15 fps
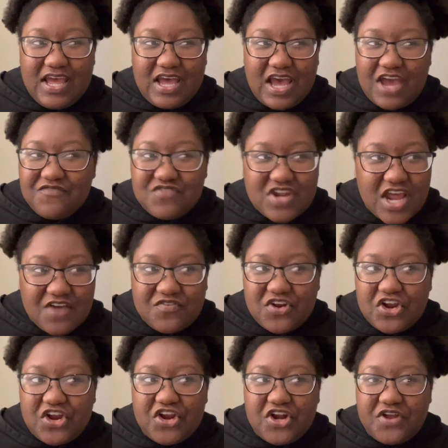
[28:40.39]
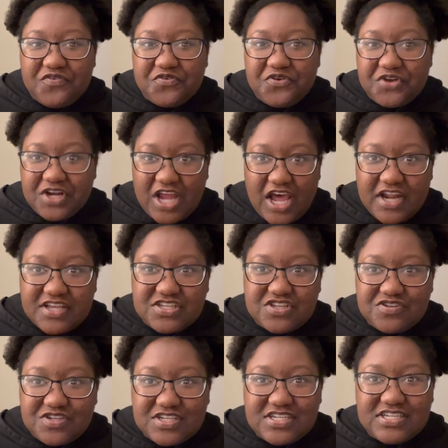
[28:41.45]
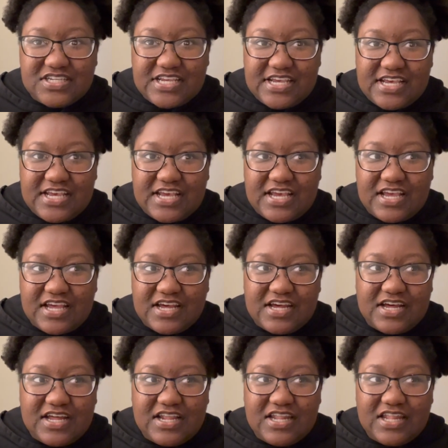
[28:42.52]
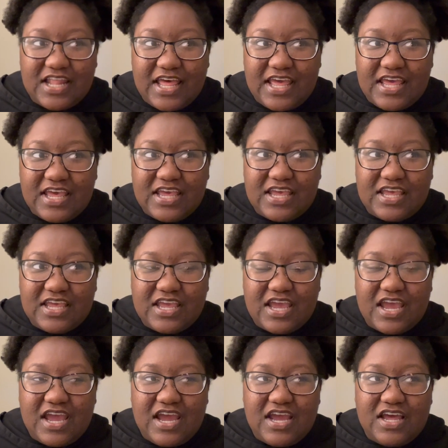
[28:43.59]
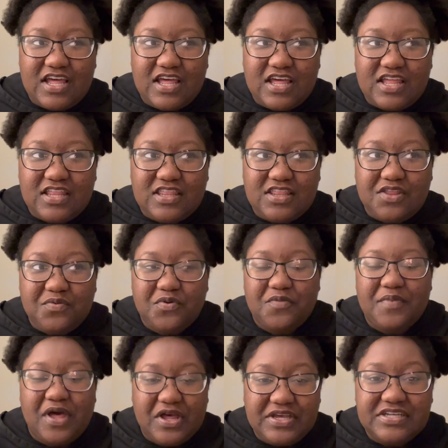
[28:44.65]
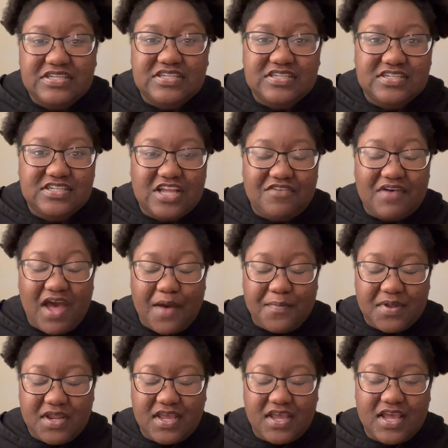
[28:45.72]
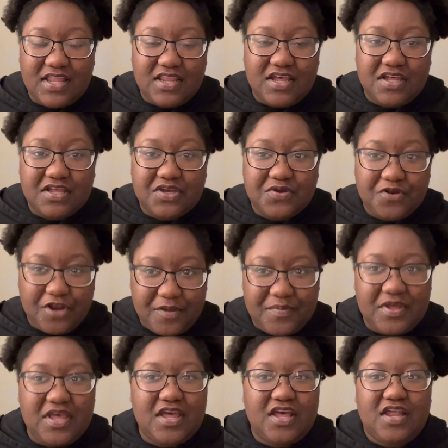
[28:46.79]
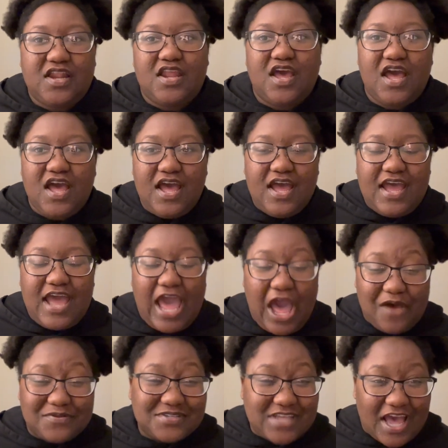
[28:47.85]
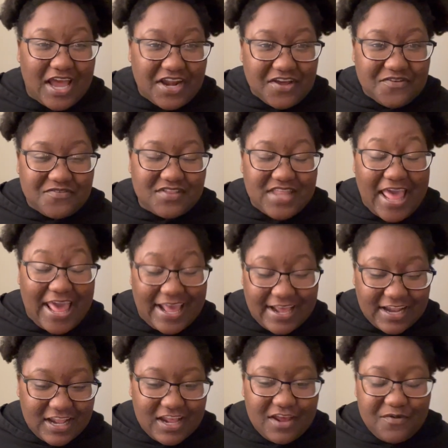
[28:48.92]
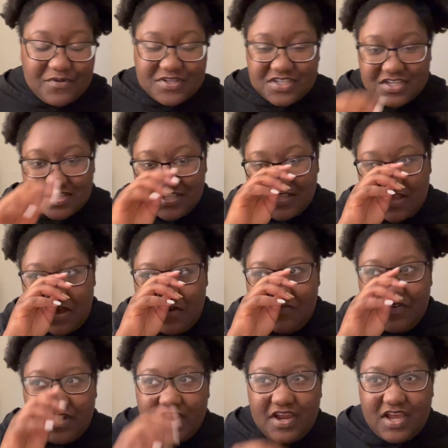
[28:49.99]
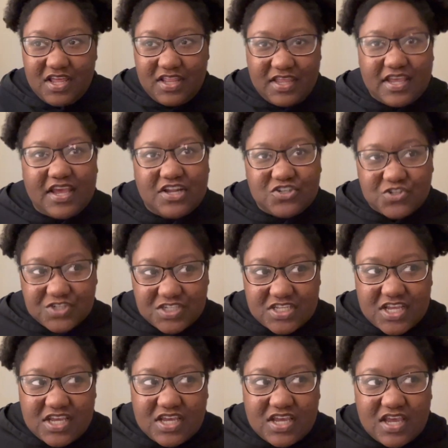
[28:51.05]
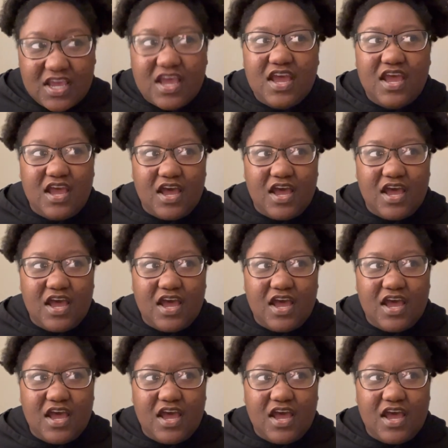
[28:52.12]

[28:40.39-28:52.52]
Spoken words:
I've never heard of Grenada. So just seeing like the rebellions and stuff happening in the Caribbean outside of Haiti was just very like interesting.